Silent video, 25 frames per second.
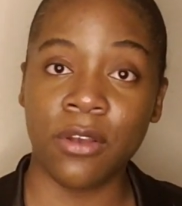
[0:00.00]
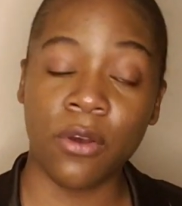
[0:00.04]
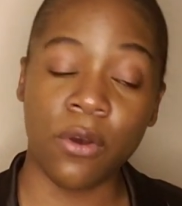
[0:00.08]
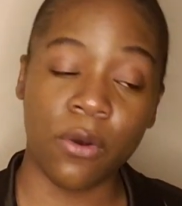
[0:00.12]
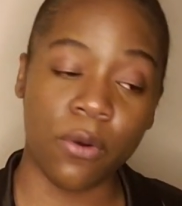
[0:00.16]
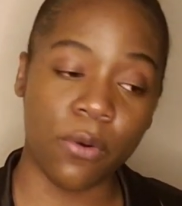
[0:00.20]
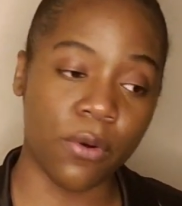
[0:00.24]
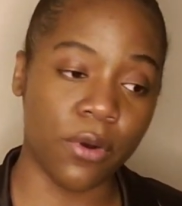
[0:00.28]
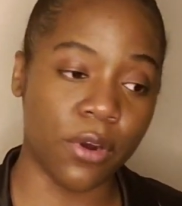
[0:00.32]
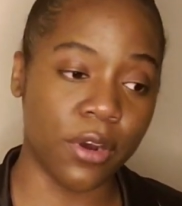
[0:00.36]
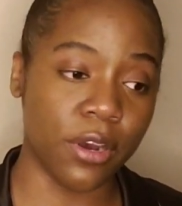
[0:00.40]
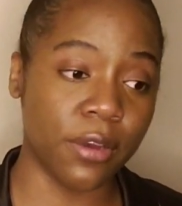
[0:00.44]

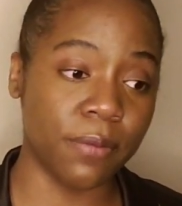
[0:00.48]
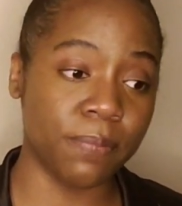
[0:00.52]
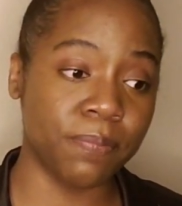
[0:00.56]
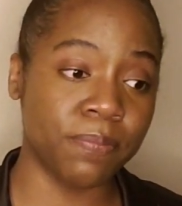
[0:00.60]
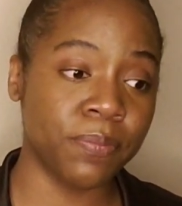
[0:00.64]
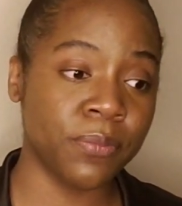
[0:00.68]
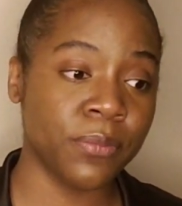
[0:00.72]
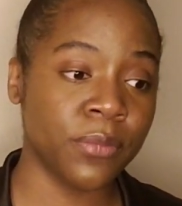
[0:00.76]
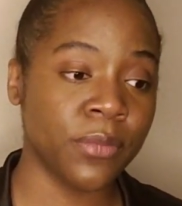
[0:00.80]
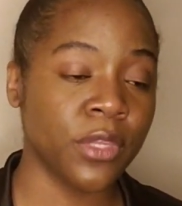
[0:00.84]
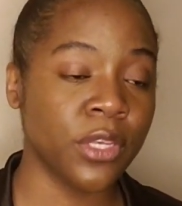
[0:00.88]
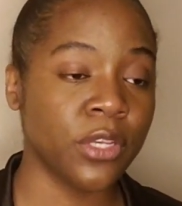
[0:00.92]
or
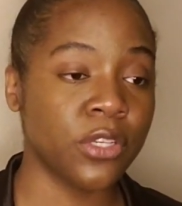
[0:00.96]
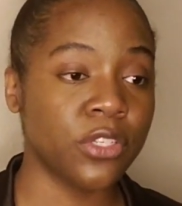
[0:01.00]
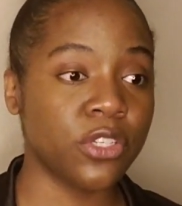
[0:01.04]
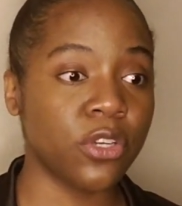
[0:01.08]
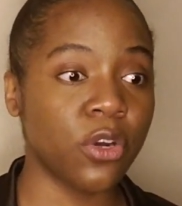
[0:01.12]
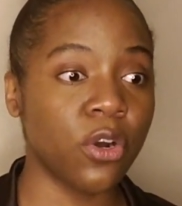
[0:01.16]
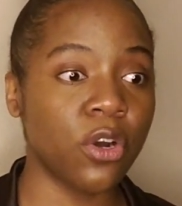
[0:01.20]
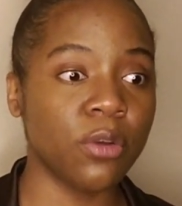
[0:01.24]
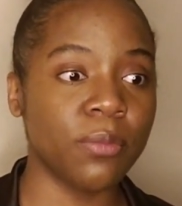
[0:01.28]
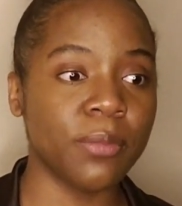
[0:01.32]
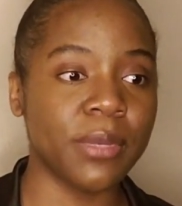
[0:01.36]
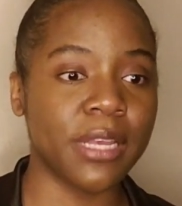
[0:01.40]

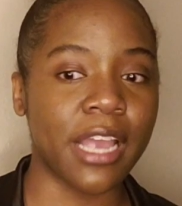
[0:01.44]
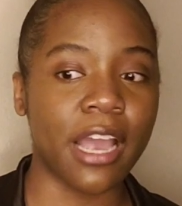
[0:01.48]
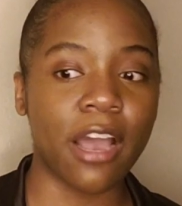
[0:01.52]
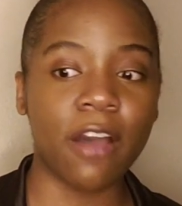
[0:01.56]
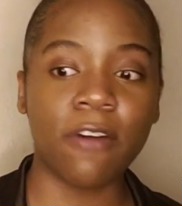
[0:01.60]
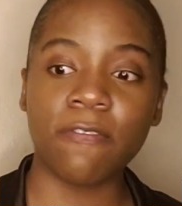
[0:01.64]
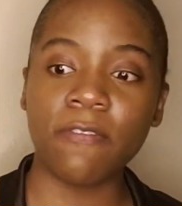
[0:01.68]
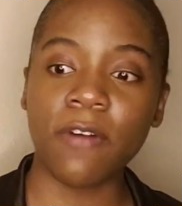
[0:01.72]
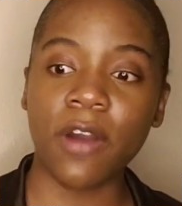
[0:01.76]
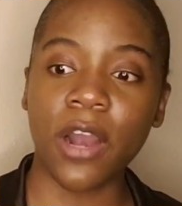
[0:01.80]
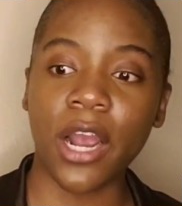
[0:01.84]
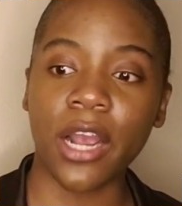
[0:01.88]
showing me how
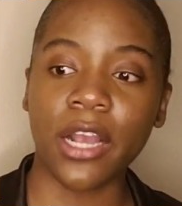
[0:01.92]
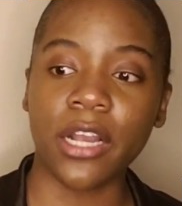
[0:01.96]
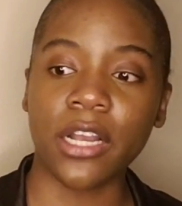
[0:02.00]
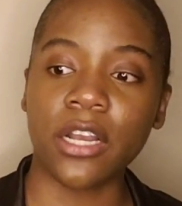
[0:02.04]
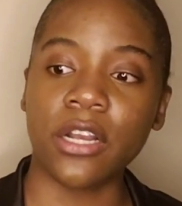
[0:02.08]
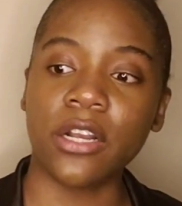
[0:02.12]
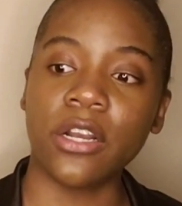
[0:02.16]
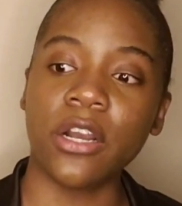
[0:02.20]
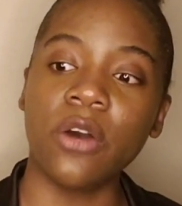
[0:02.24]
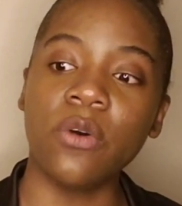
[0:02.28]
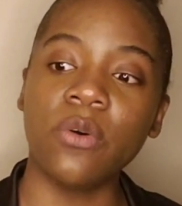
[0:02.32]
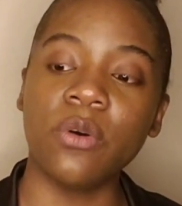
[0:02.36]
far I
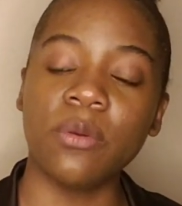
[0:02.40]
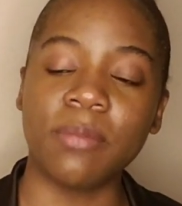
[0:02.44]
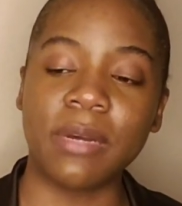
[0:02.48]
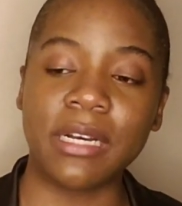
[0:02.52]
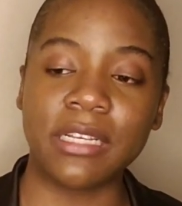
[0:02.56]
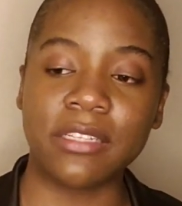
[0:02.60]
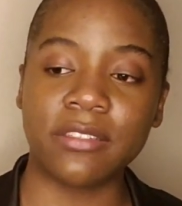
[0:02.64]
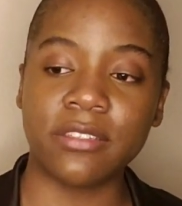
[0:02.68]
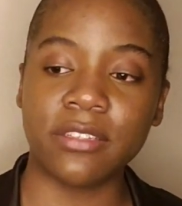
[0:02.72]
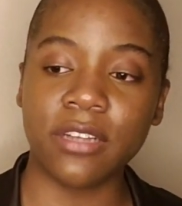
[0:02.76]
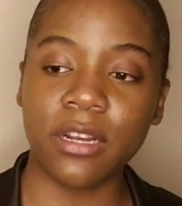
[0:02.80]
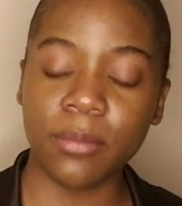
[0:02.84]
could go with my
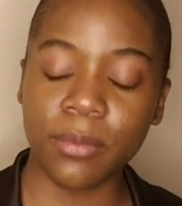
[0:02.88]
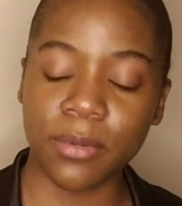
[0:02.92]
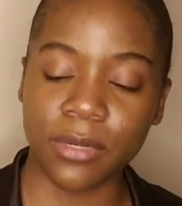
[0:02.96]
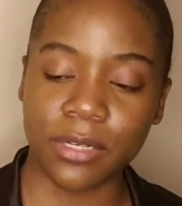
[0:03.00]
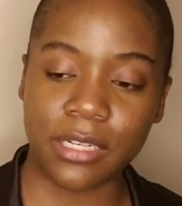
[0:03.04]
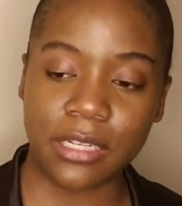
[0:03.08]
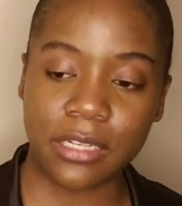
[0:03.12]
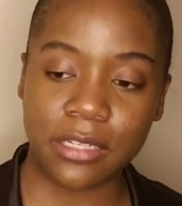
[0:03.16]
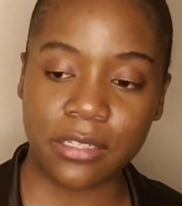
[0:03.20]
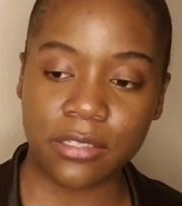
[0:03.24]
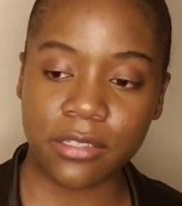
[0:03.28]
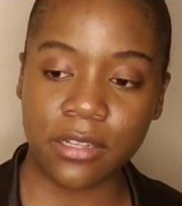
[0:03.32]

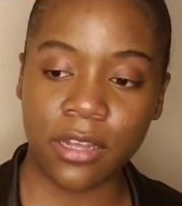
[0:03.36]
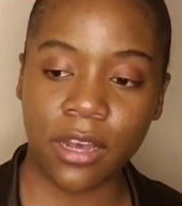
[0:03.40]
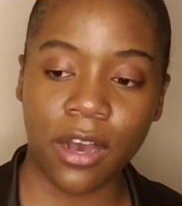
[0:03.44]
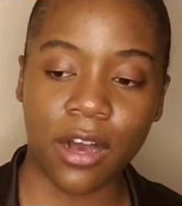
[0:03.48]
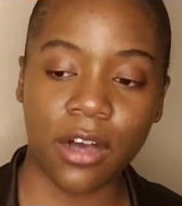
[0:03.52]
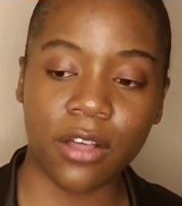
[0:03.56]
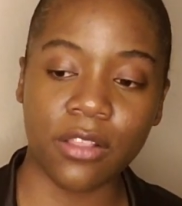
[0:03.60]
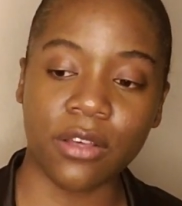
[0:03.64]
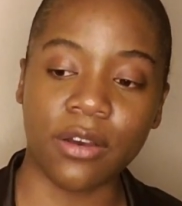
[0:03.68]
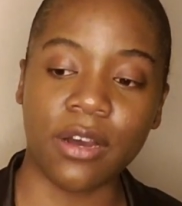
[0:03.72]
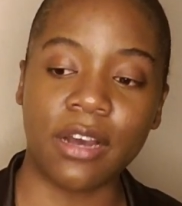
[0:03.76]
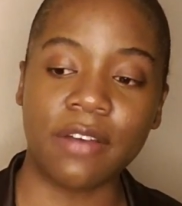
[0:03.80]
stubbornness,
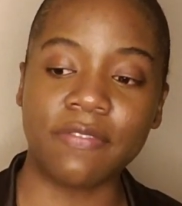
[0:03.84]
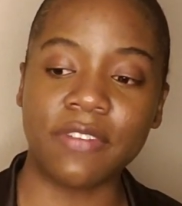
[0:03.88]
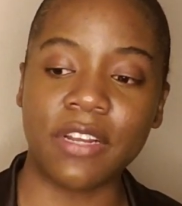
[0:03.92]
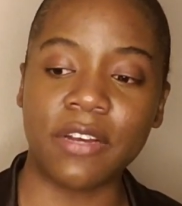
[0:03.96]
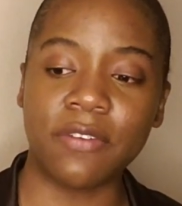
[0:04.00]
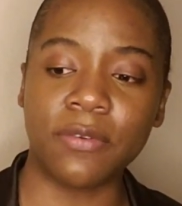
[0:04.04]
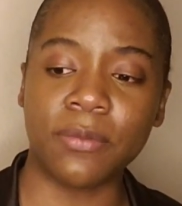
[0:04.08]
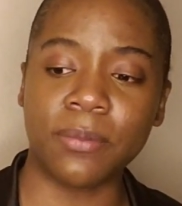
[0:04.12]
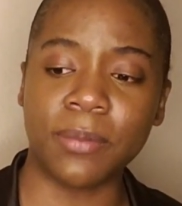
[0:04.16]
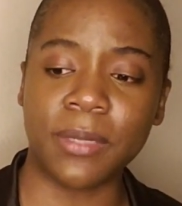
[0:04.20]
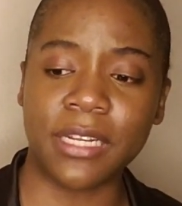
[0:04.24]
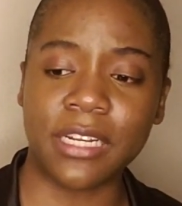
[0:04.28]
although I've
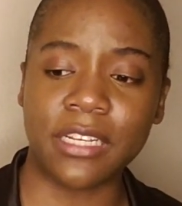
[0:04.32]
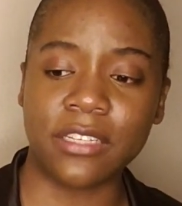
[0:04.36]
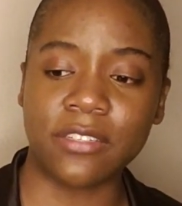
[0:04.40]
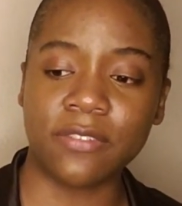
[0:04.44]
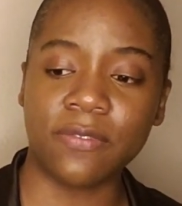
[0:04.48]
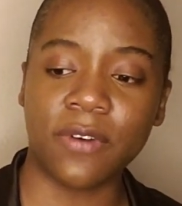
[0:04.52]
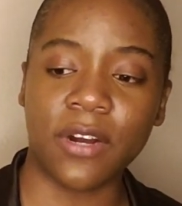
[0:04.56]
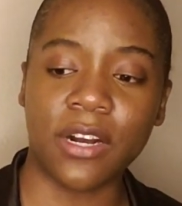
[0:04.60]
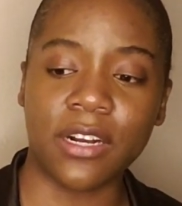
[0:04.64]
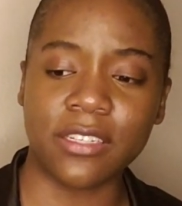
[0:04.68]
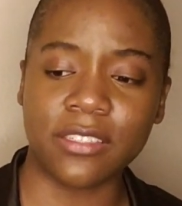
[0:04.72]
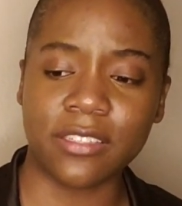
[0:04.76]
never been as
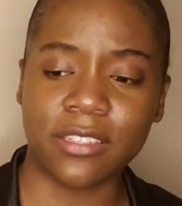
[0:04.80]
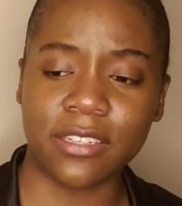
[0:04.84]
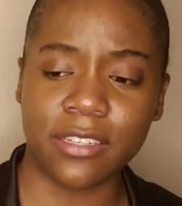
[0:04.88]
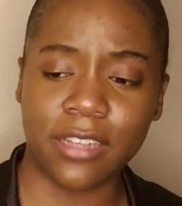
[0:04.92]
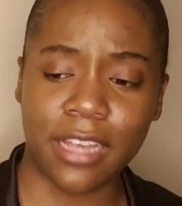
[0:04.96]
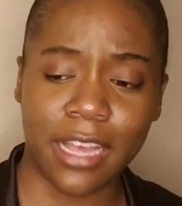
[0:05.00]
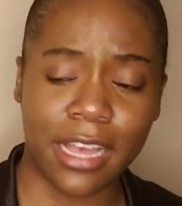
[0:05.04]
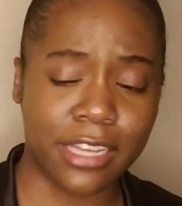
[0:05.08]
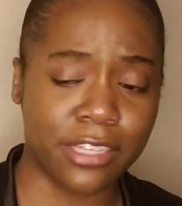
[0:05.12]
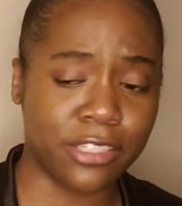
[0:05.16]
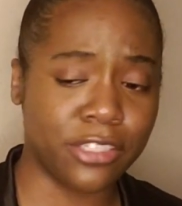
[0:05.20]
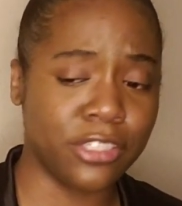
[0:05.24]
far
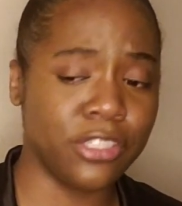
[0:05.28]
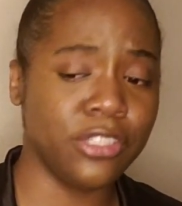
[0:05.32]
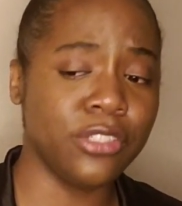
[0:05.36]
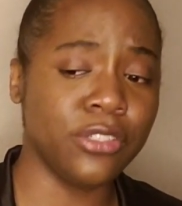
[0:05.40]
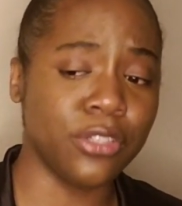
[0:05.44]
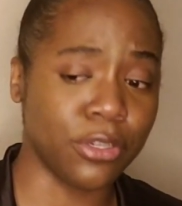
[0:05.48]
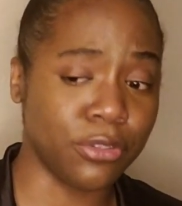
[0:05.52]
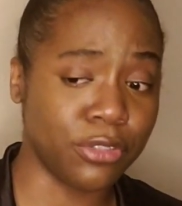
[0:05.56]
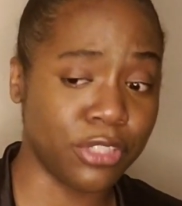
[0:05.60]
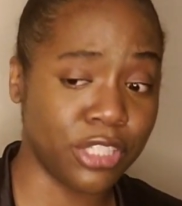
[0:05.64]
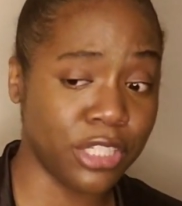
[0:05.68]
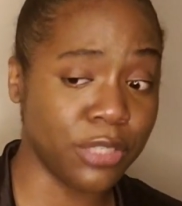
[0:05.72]
as you
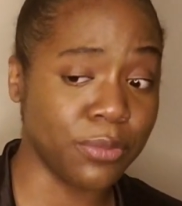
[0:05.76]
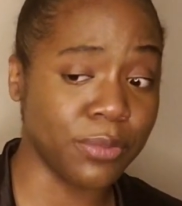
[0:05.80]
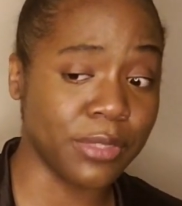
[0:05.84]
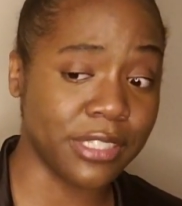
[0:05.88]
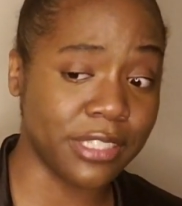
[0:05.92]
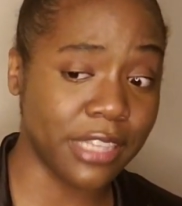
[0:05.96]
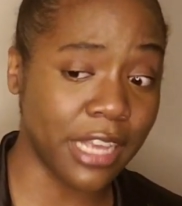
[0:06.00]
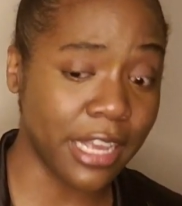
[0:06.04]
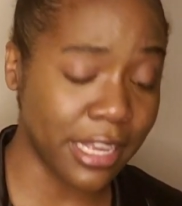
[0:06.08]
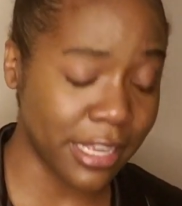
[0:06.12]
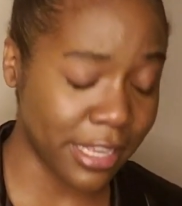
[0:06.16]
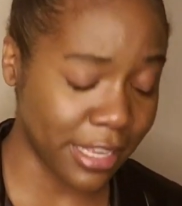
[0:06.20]
know, she would
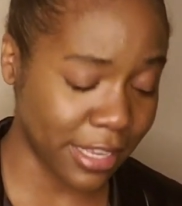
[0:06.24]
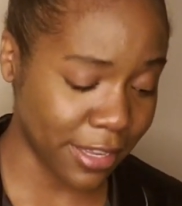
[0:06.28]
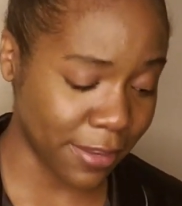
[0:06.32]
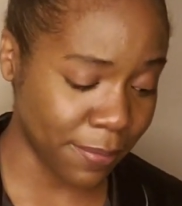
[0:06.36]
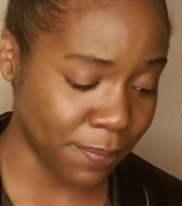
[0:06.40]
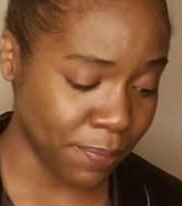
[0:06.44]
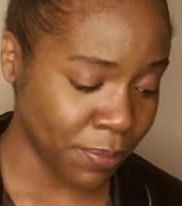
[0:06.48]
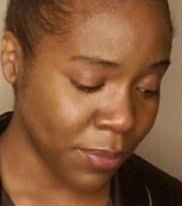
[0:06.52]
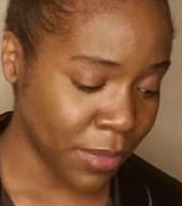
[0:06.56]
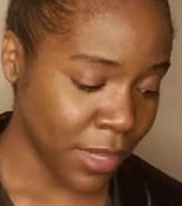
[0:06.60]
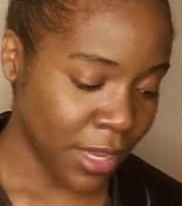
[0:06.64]
take it.